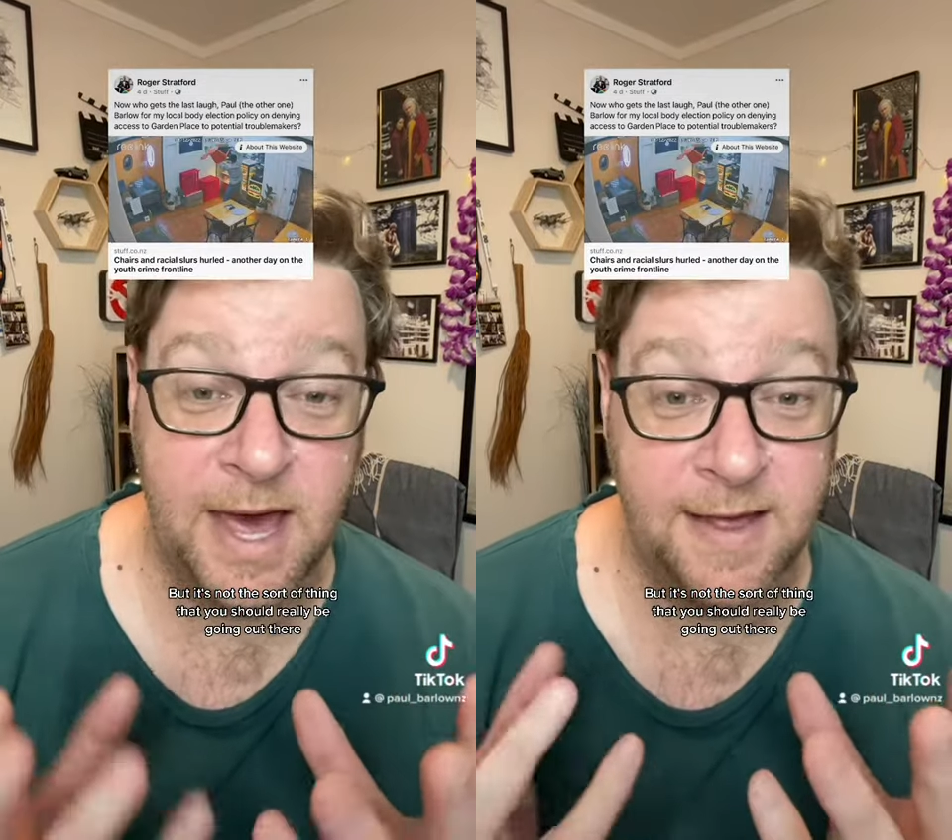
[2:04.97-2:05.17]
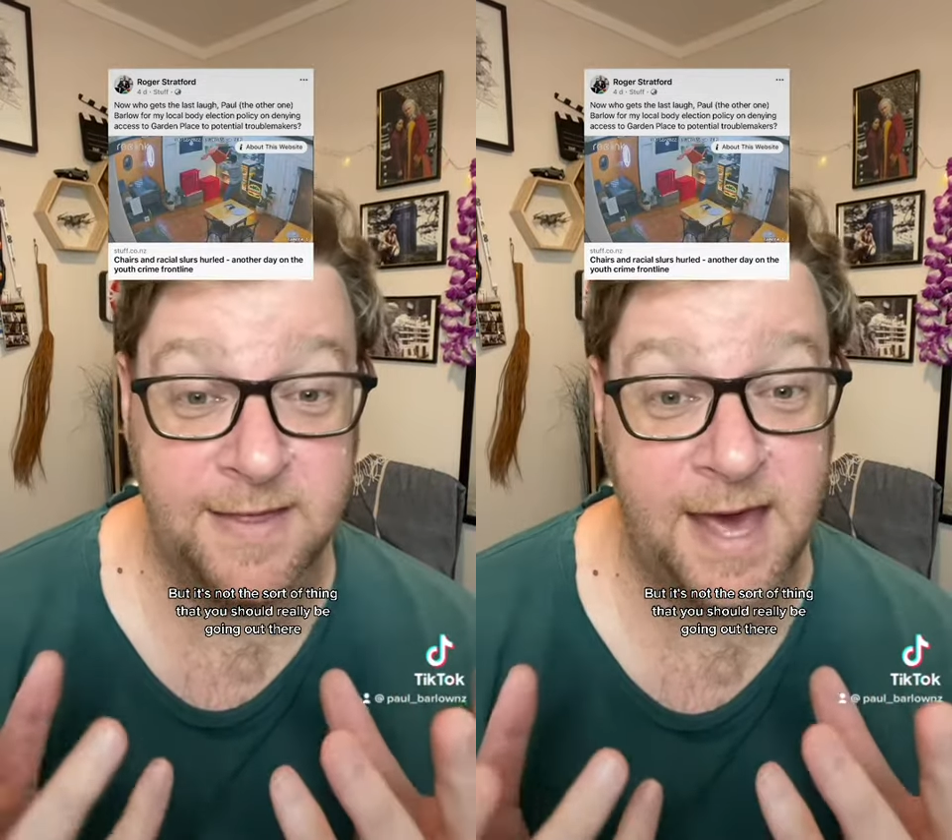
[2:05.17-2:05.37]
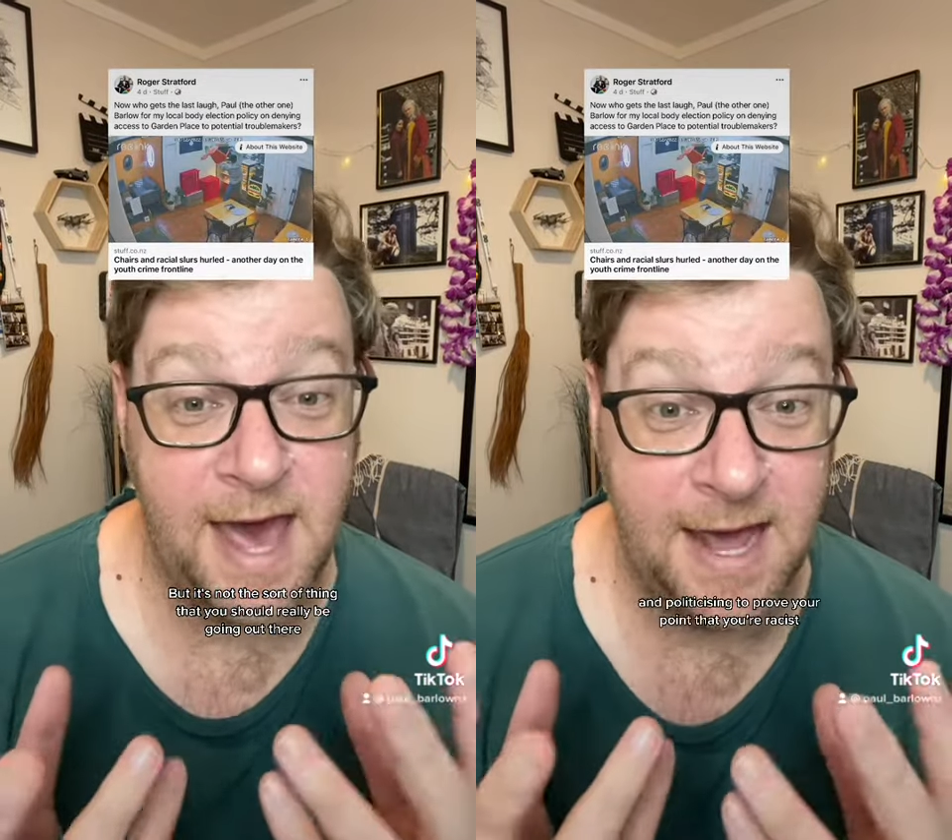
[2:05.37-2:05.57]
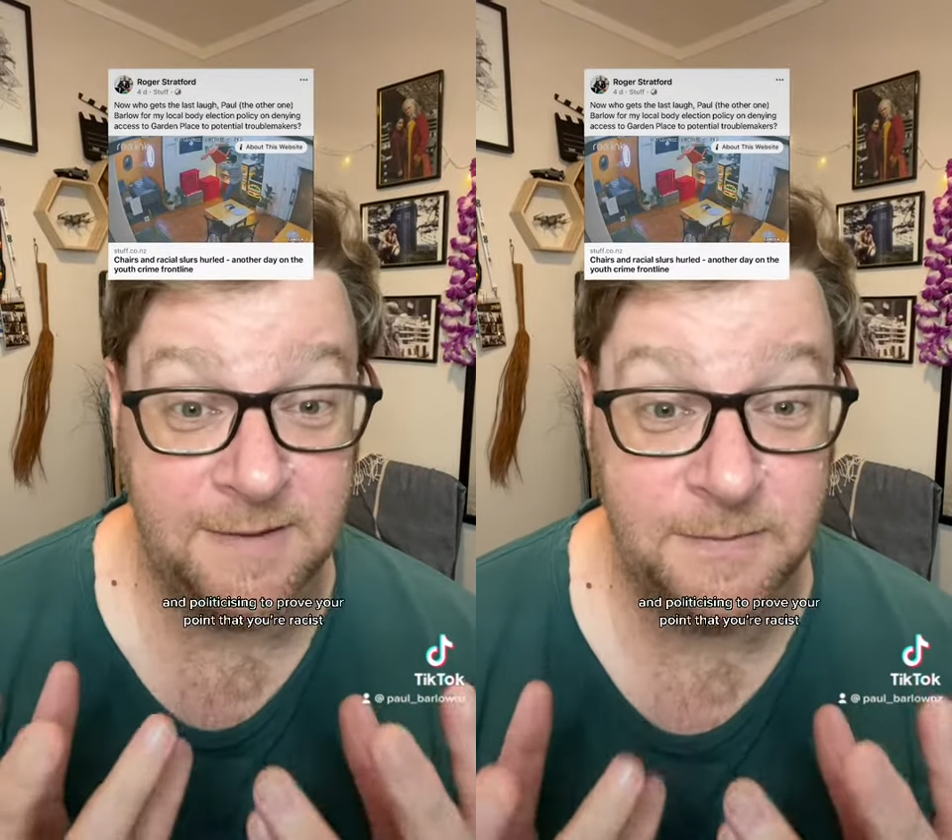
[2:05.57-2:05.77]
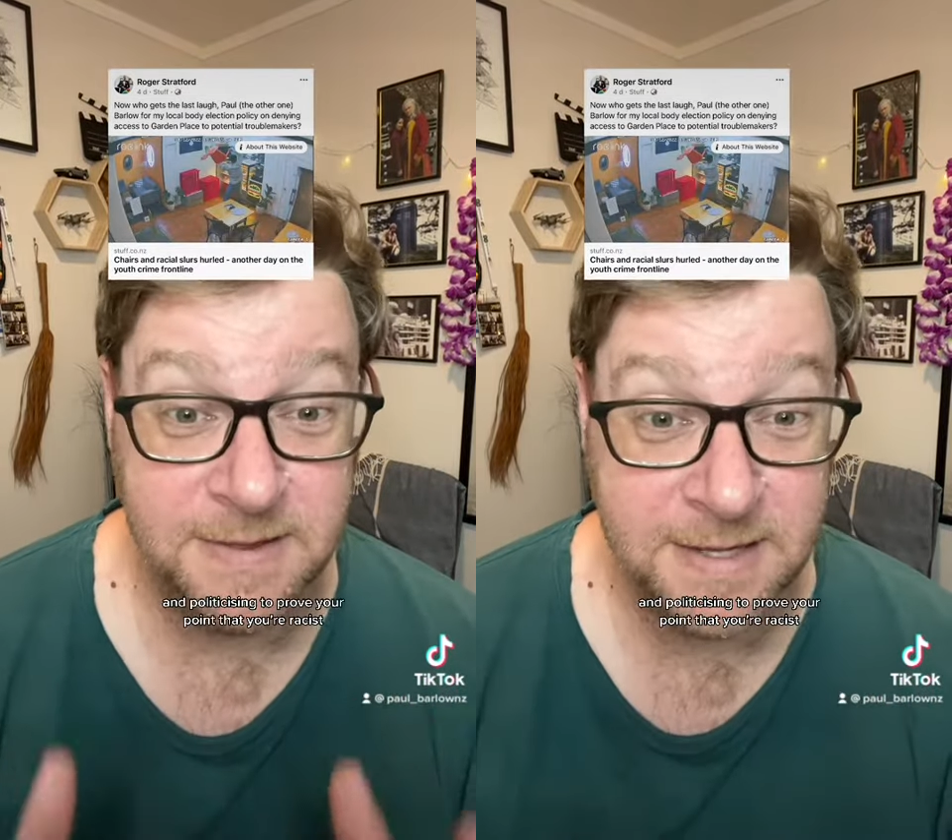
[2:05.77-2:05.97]
out there
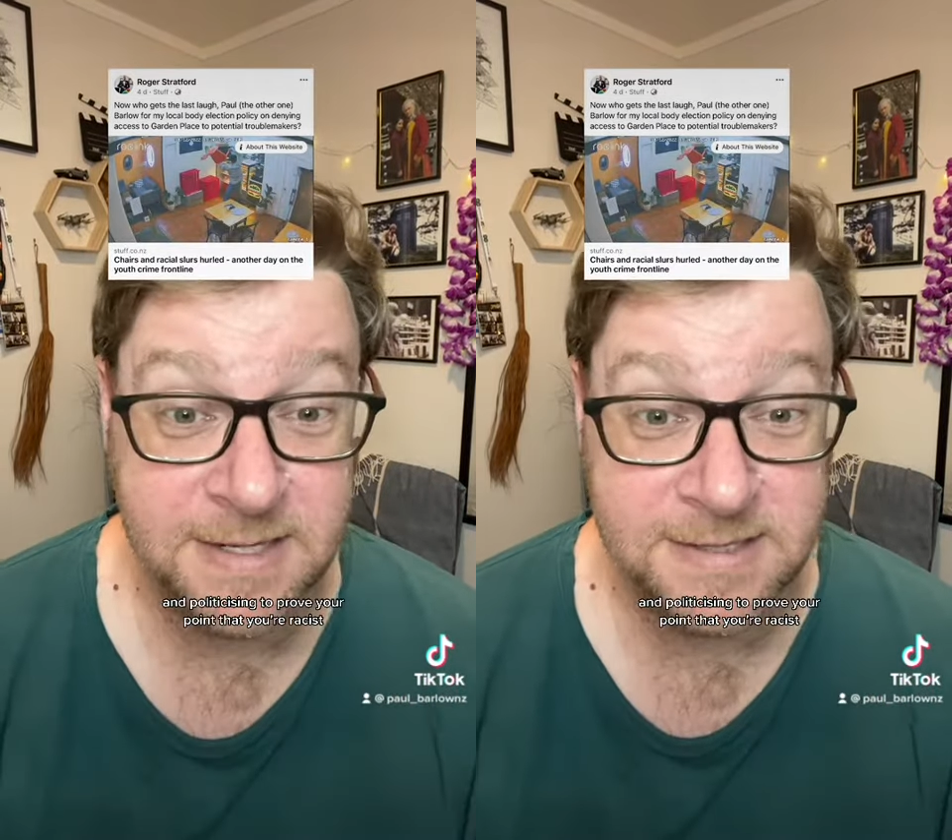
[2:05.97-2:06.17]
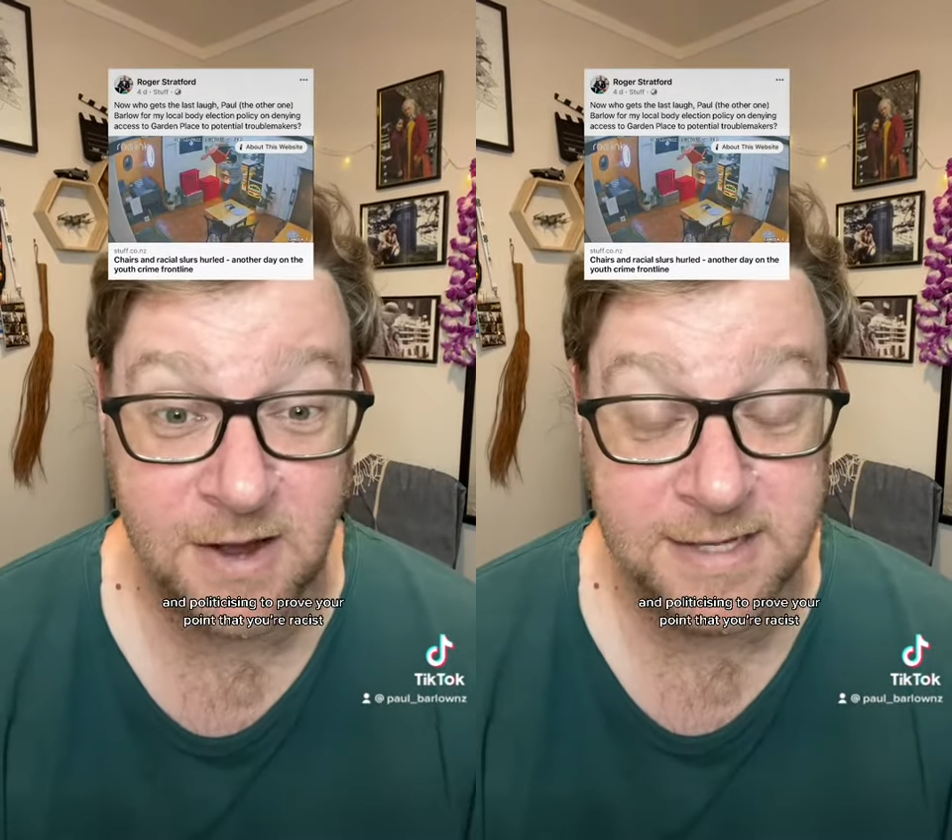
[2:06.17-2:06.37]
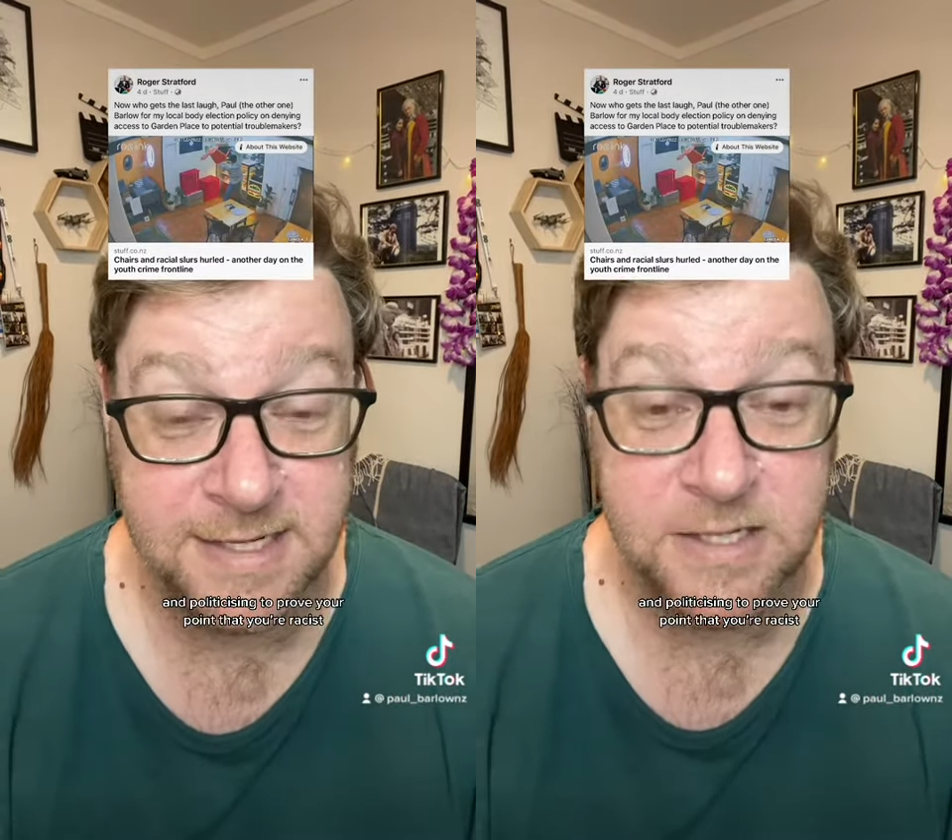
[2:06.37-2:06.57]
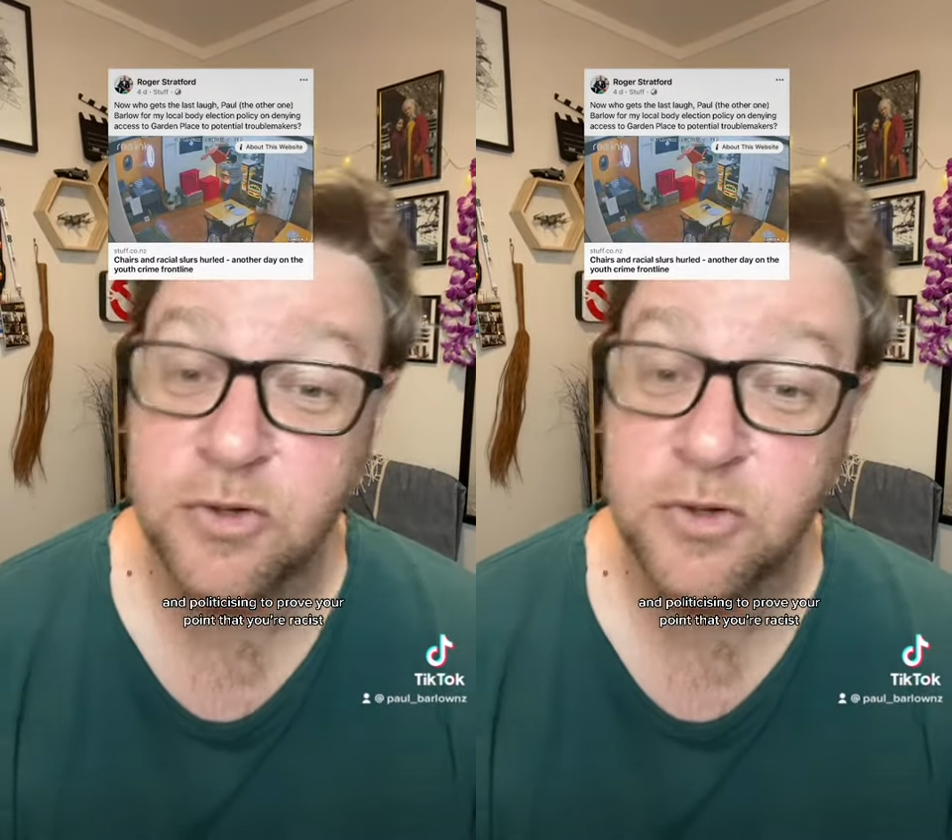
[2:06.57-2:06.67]
and politicising